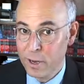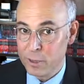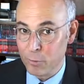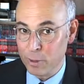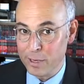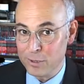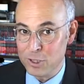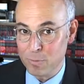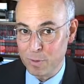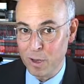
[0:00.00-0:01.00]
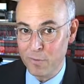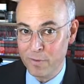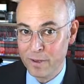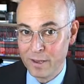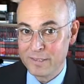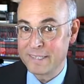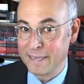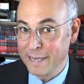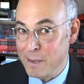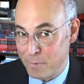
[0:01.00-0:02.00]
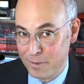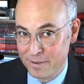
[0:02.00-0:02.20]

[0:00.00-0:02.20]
the relationship of sleep